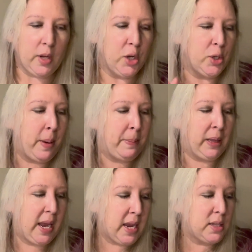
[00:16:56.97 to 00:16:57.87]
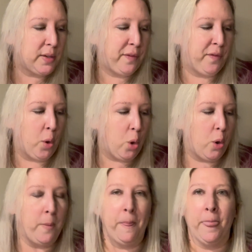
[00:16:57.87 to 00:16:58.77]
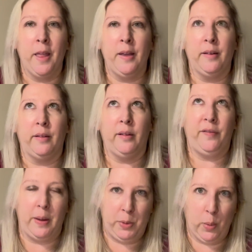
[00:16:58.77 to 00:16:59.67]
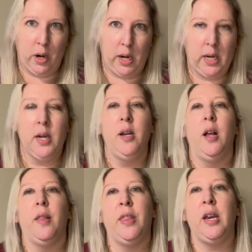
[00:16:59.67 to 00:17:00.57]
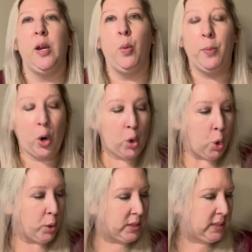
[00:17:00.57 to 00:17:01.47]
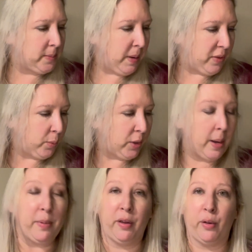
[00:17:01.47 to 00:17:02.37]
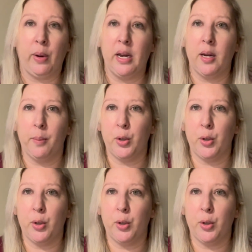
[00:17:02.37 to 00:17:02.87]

So my plans for February. The Whip Go calls this month were number 3 and number